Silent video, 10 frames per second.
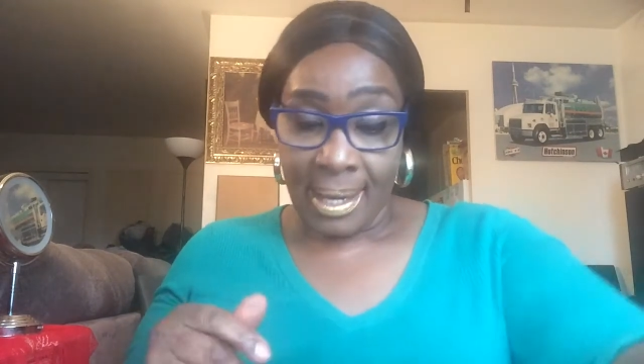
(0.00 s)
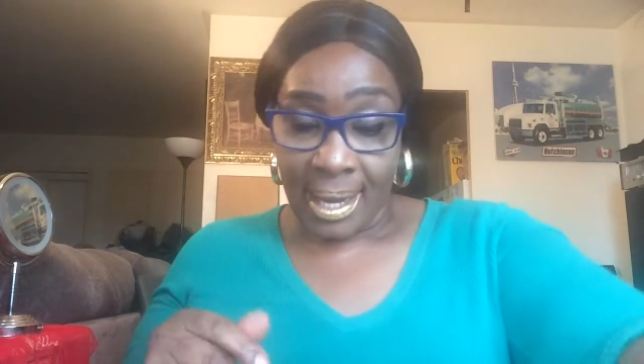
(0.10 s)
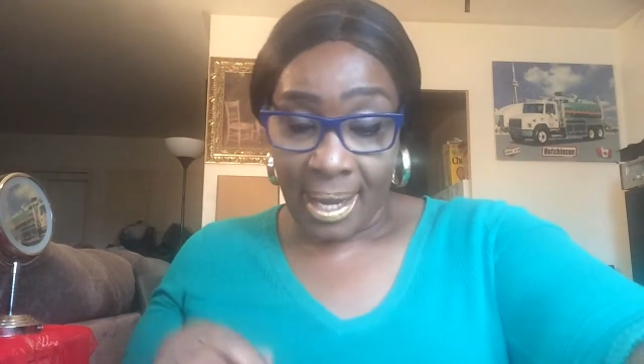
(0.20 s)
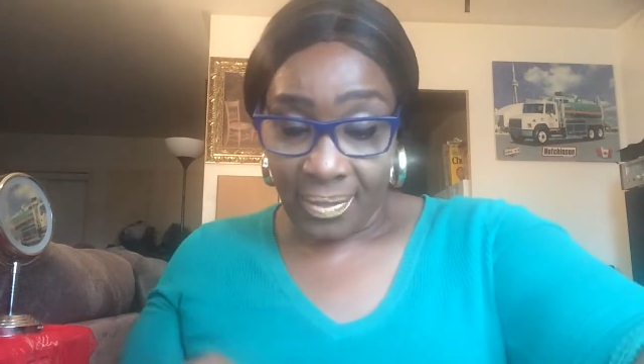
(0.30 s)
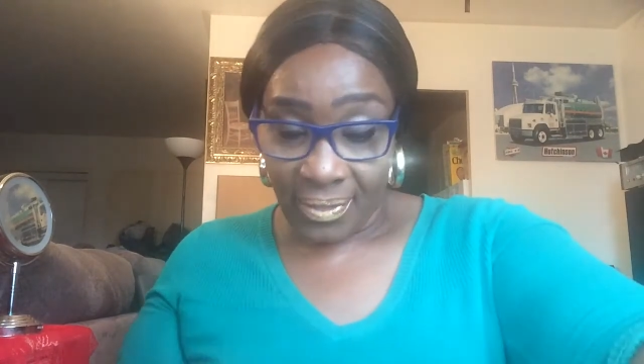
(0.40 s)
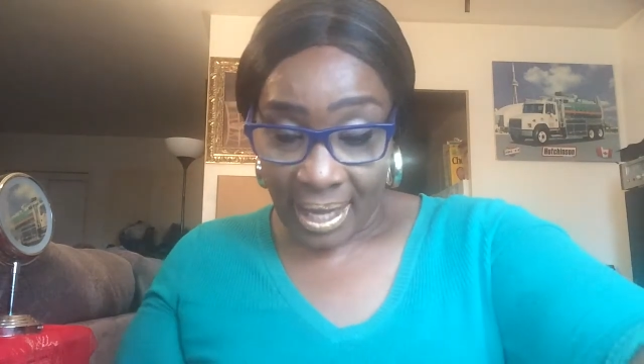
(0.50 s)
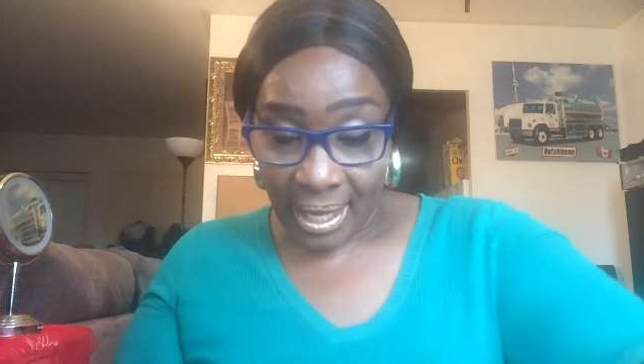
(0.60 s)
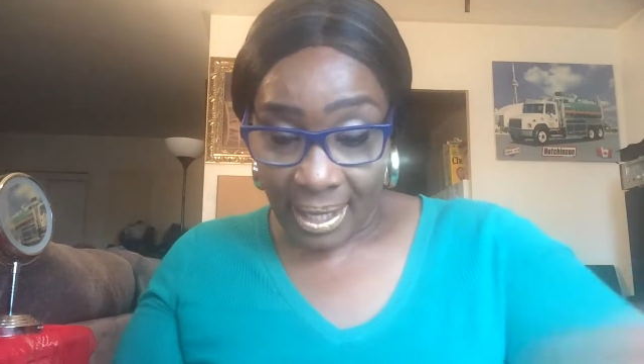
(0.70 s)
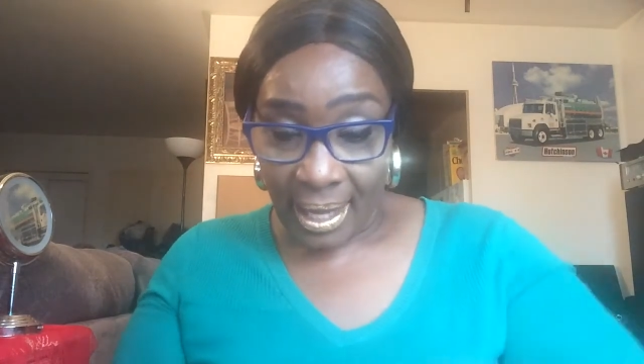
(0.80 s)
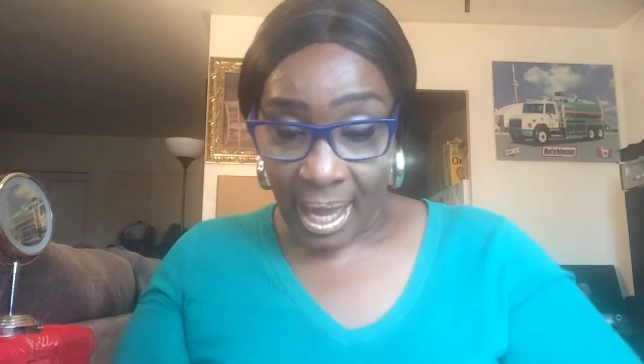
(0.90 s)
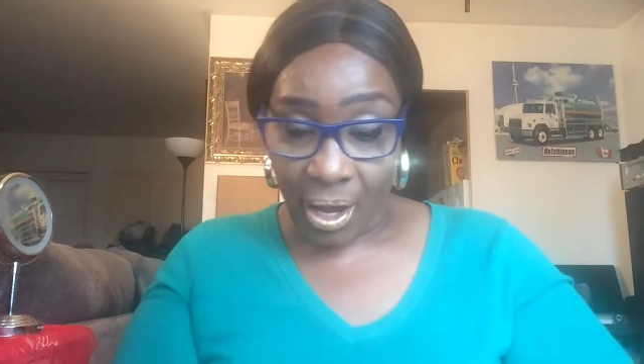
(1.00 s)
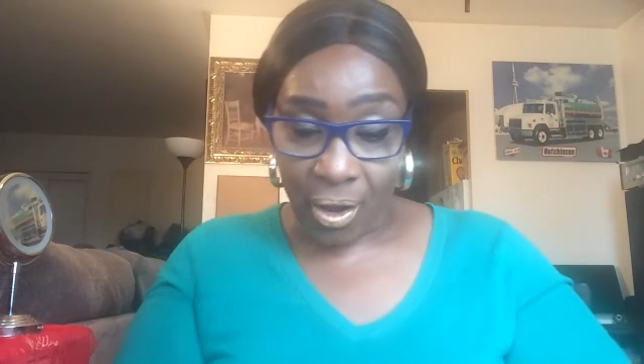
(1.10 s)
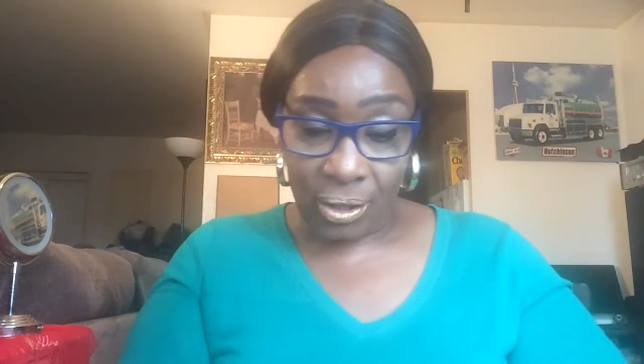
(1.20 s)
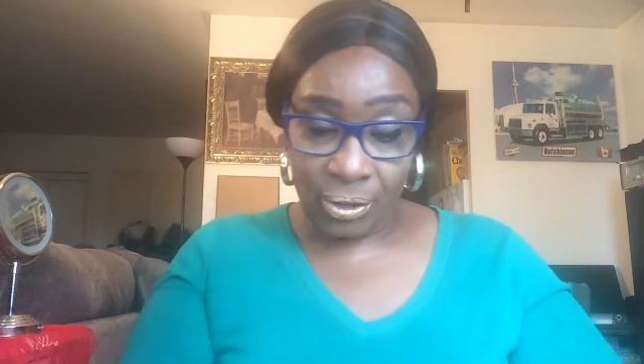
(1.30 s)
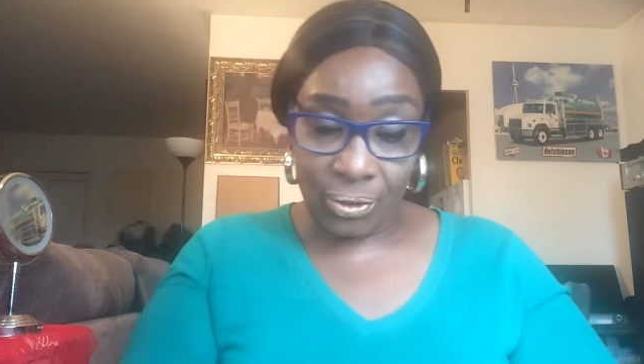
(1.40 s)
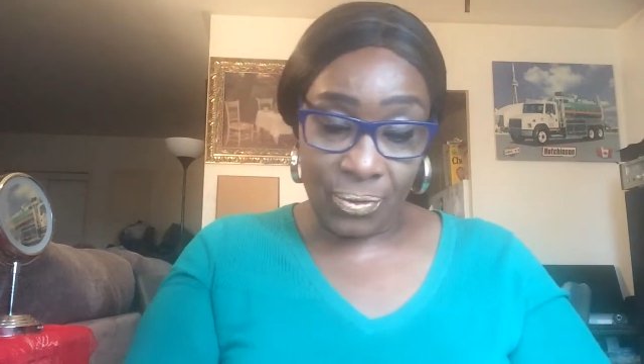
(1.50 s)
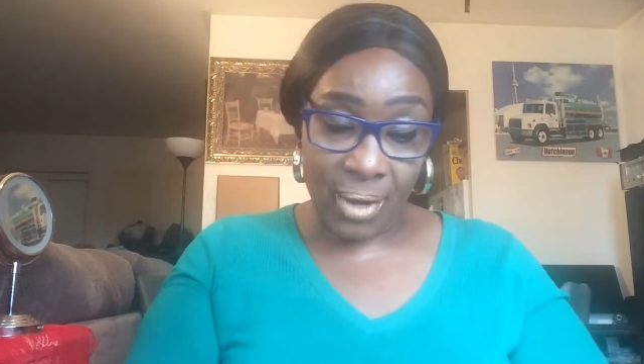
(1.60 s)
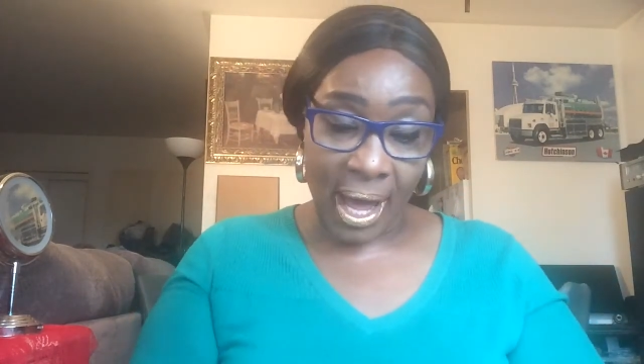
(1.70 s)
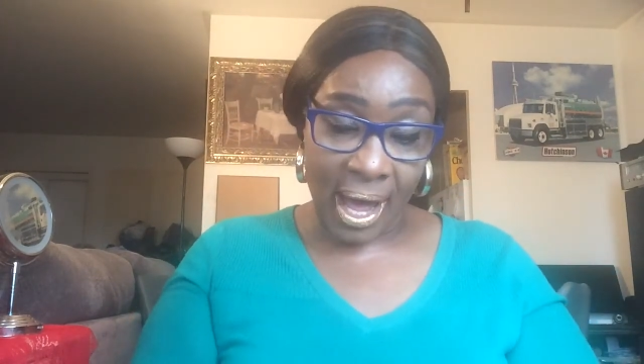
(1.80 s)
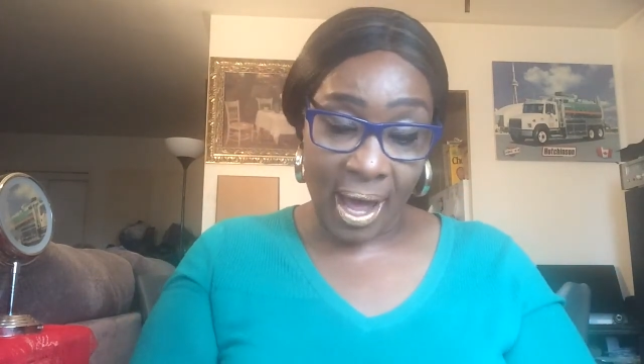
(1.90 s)
And then I also
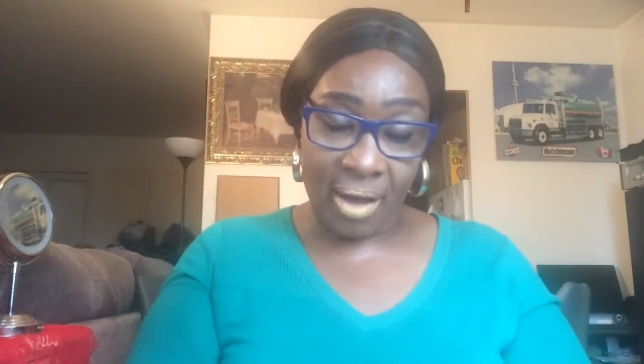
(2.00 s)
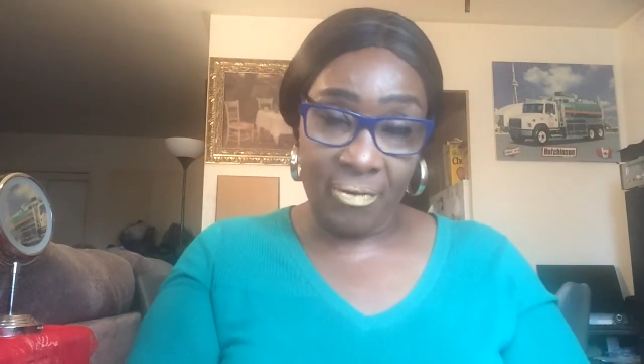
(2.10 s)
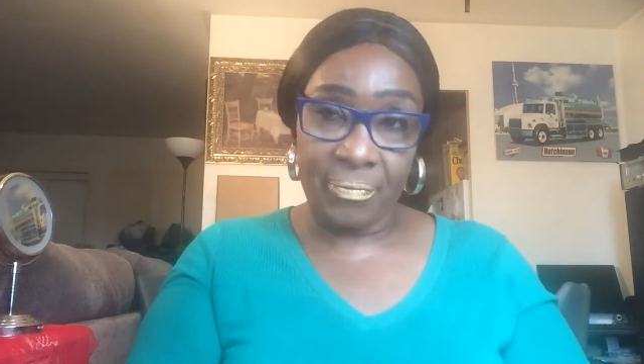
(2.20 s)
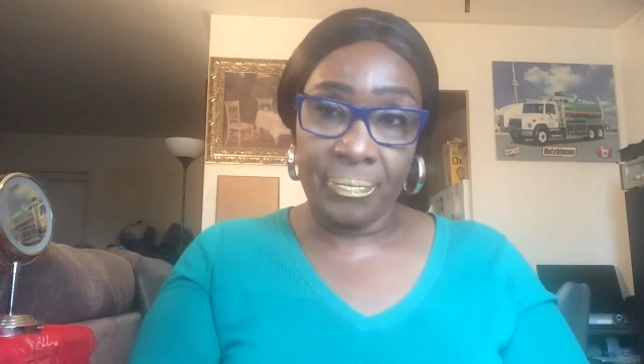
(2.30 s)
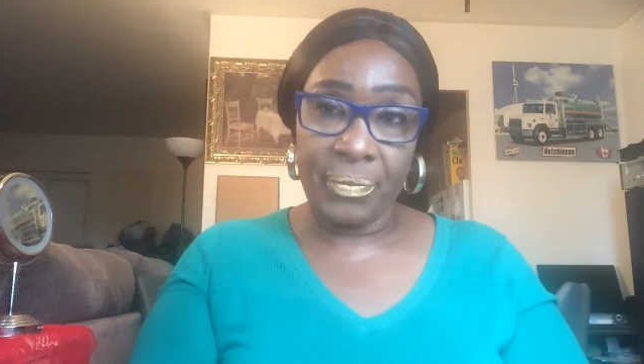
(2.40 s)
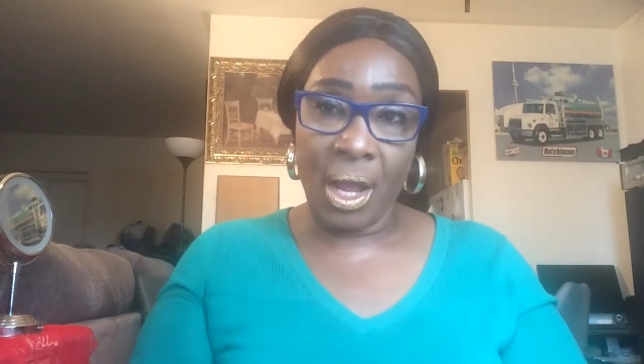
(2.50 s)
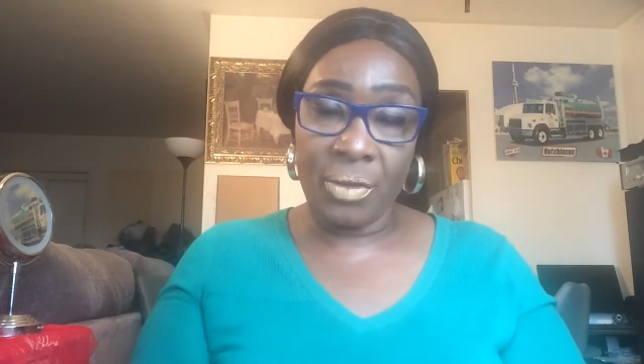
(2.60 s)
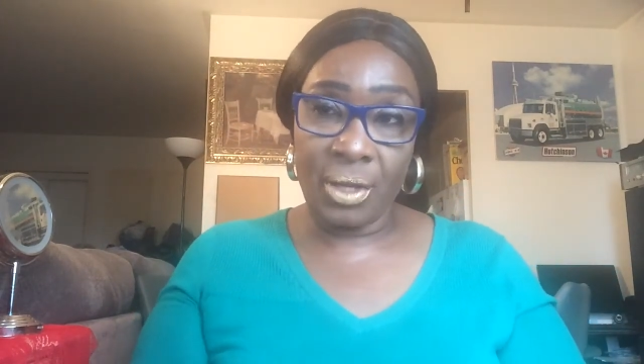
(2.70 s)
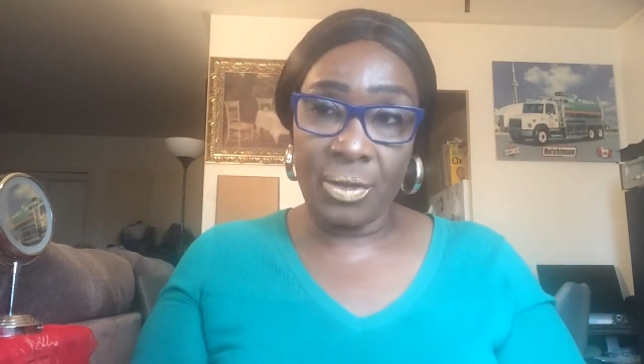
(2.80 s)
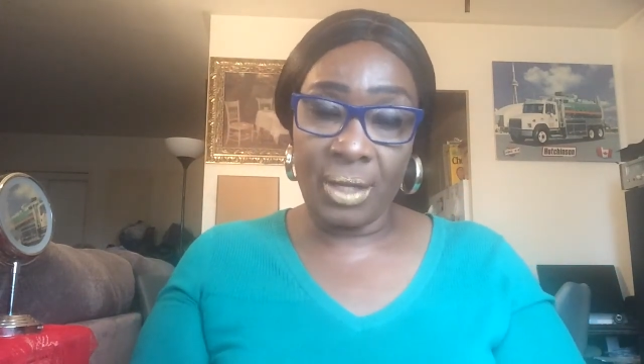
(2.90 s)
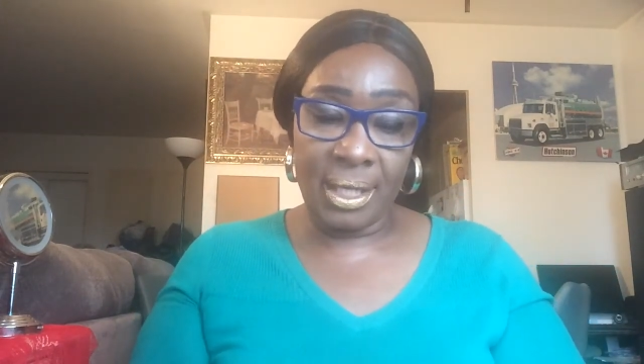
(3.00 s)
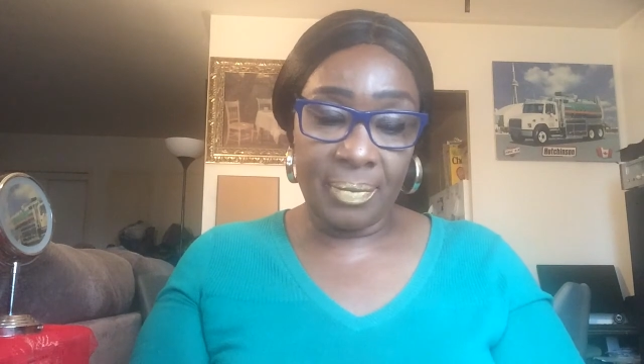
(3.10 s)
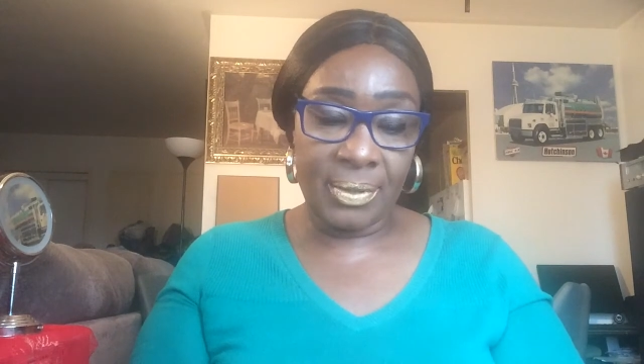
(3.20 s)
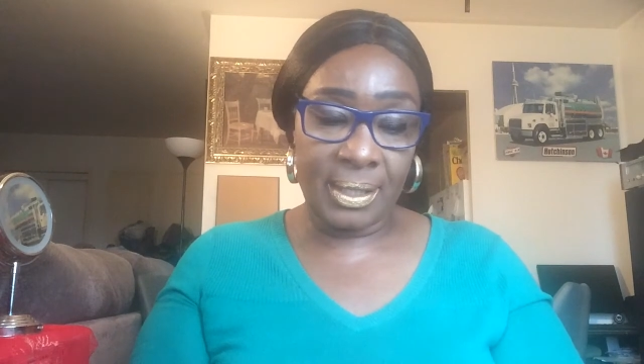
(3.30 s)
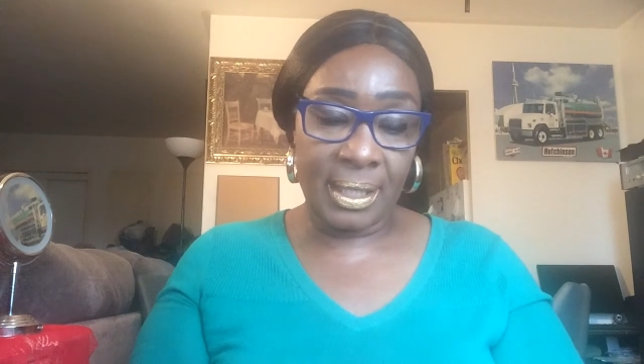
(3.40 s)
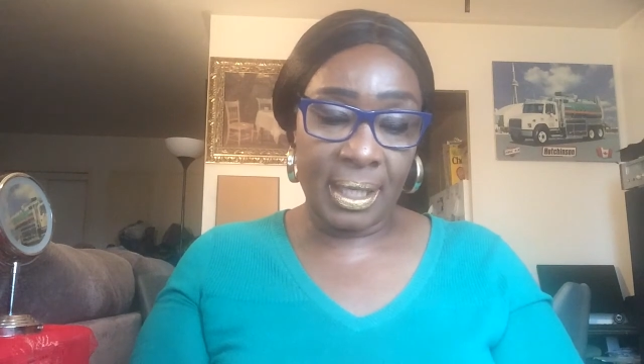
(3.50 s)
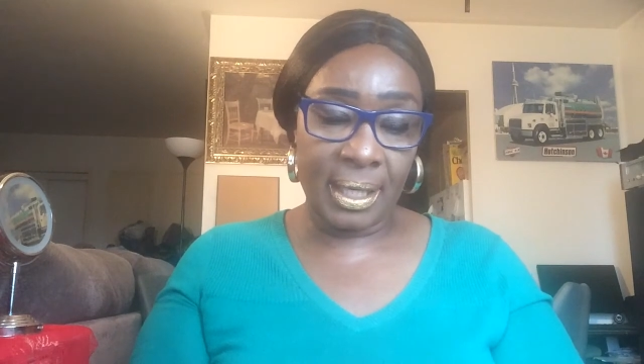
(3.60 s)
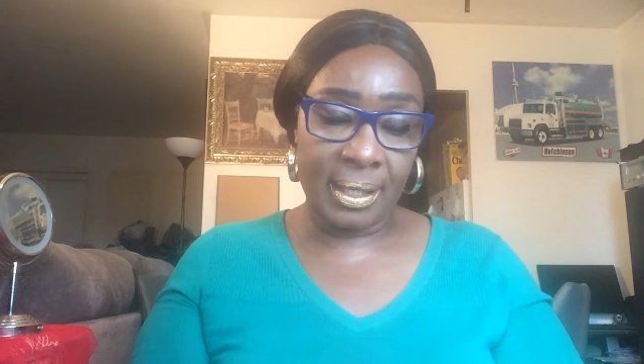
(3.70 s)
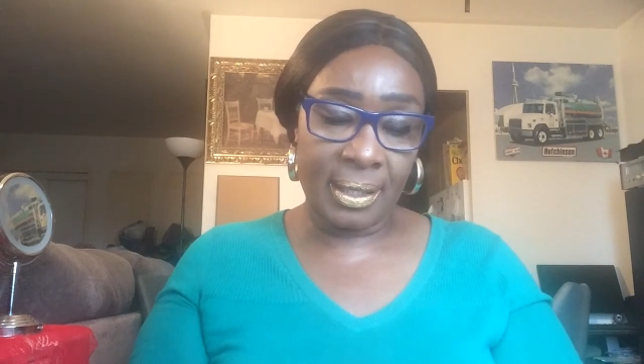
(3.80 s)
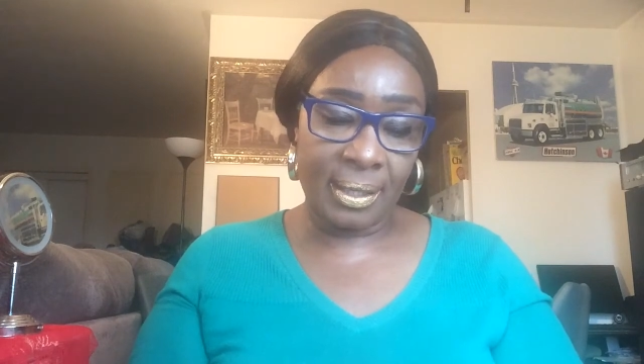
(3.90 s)
have another lipstick